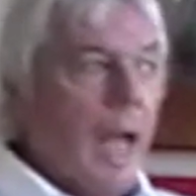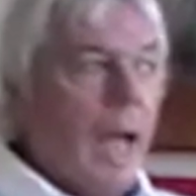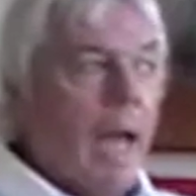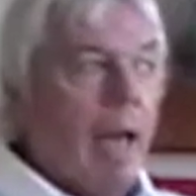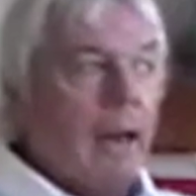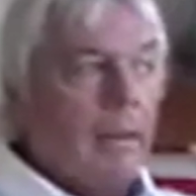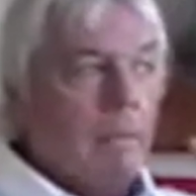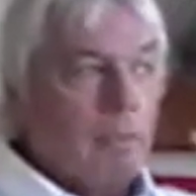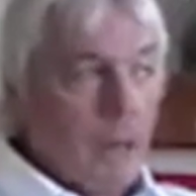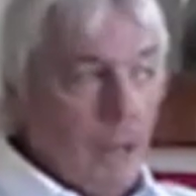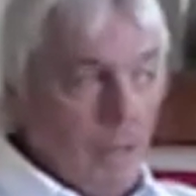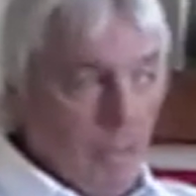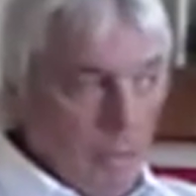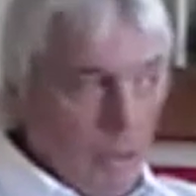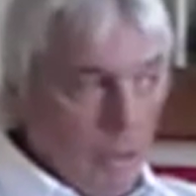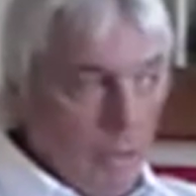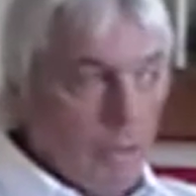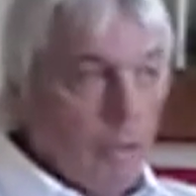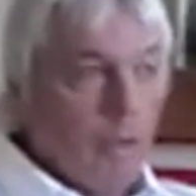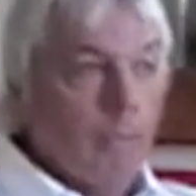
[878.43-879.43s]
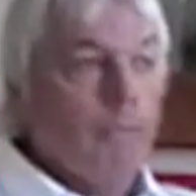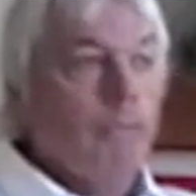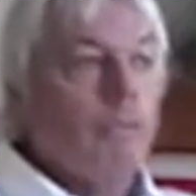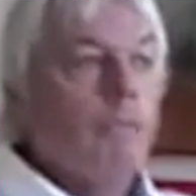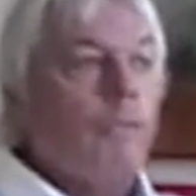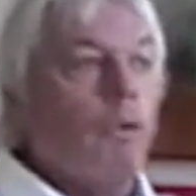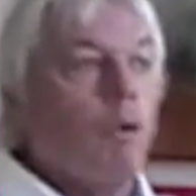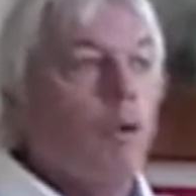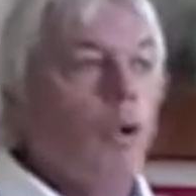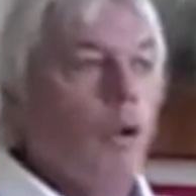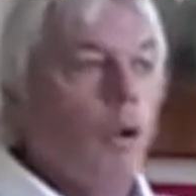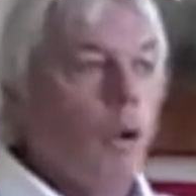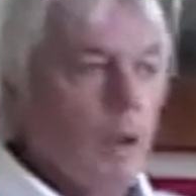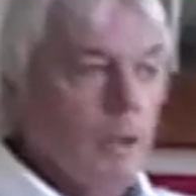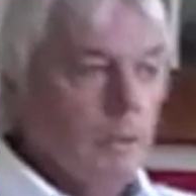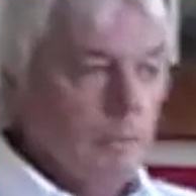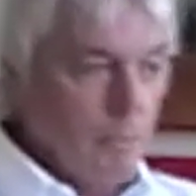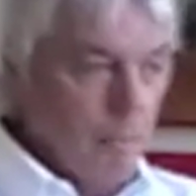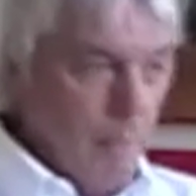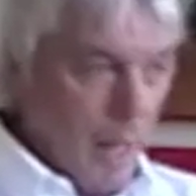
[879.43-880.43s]
and the
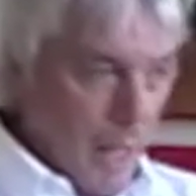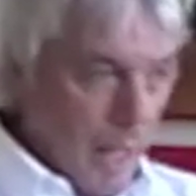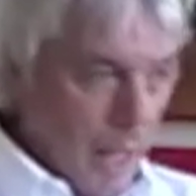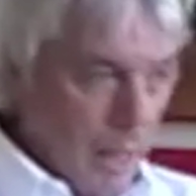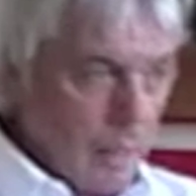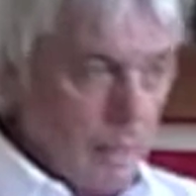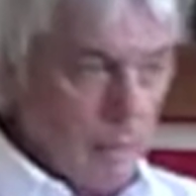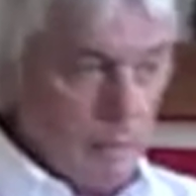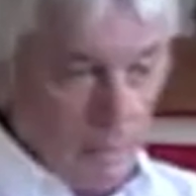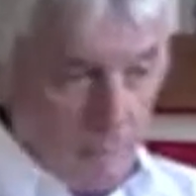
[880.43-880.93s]
fall of man,